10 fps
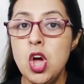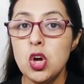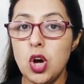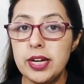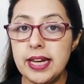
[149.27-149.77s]

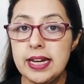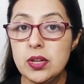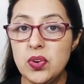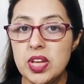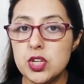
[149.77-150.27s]
Content
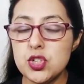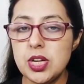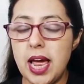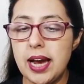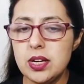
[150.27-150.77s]
creation
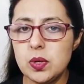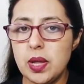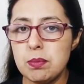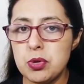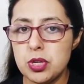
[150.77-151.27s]
and
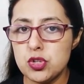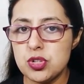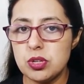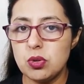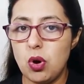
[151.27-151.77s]

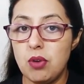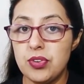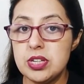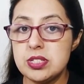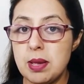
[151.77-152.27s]
collaboration
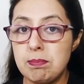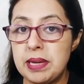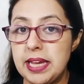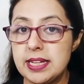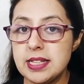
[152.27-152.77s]
offers
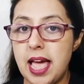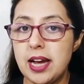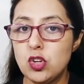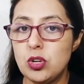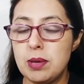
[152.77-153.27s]
templates
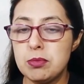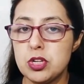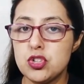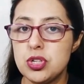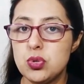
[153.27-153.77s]
and
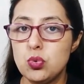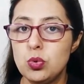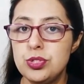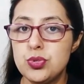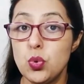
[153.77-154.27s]
collaboration
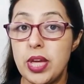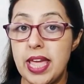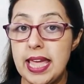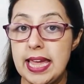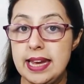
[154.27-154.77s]
tools to
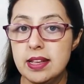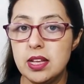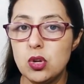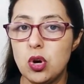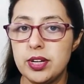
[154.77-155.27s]
aid
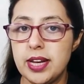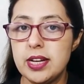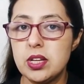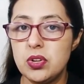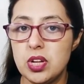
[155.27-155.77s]
in
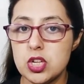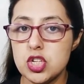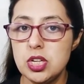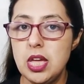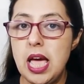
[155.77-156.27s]
content
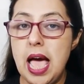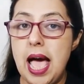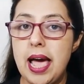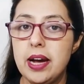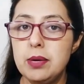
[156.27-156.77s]
creation
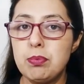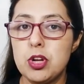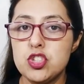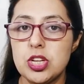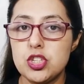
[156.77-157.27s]
and
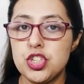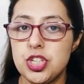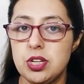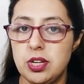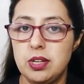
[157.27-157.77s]
project
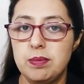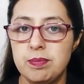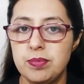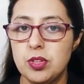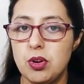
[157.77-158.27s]
sharing.
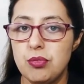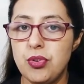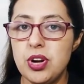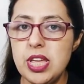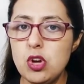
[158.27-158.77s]

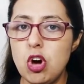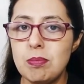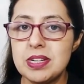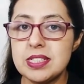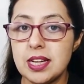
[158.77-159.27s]
For
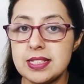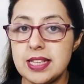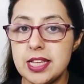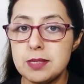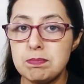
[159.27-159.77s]
e-commerce
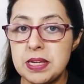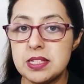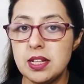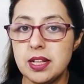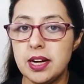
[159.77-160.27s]
success,
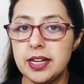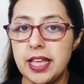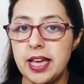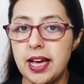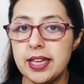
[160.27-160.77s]
Pixelcut
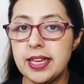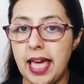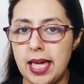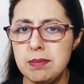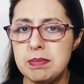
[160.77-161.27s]
AI
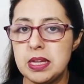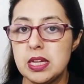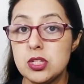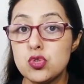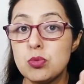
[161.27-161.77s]
can be
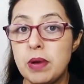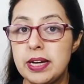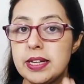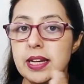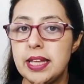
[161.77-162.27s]

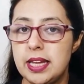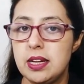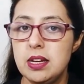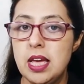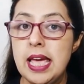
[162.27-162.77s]
instrumental
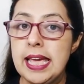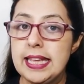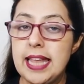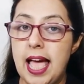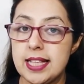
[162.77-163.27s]
in
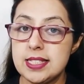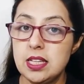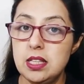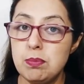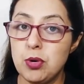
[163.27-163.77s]

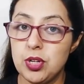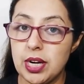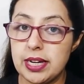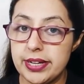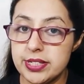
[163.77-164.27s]
enhancing the
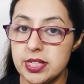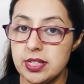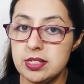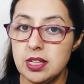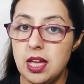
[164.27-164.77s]
product
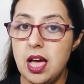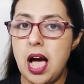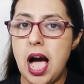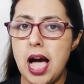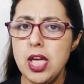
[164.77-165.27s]
listings.
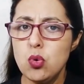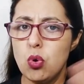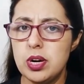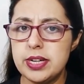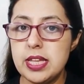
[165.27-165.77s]

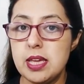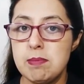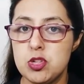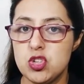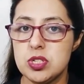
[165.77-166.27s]
High-quality
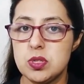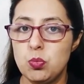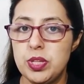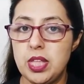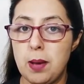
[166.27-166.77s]
images
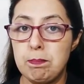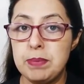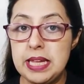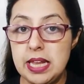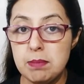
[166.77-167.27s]
with
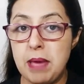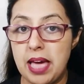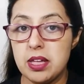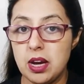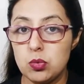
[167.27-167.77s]
appealing
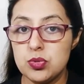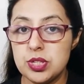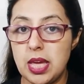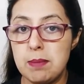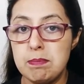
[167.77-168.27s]
backgrounds
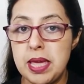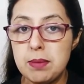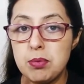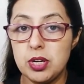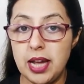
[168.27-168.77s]
can
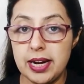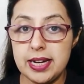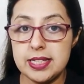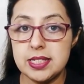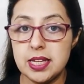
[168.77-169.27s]
make product
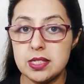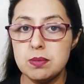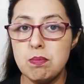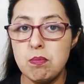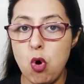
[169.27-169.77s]

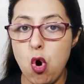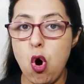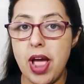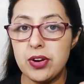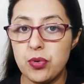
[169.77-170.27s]
listings
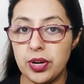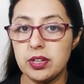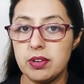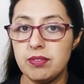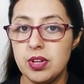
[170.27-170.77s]
more
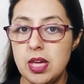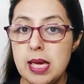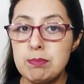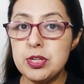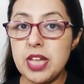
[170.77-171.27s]
attractive,
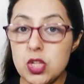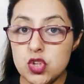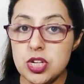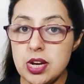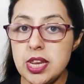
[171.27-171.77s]

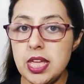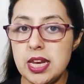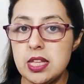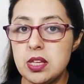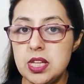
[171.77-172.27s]
potentially
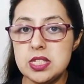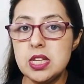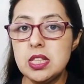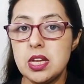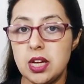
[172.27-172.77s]

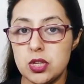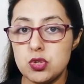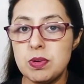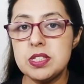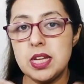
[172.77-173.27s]
increasing the
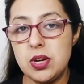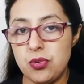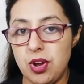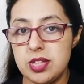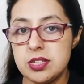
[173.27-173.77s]
customer's
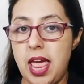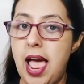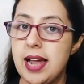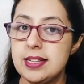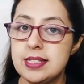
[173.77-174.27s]
interest
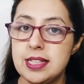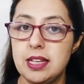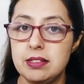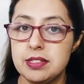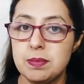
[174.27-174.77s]
and
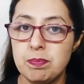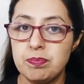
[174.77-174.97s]
sales.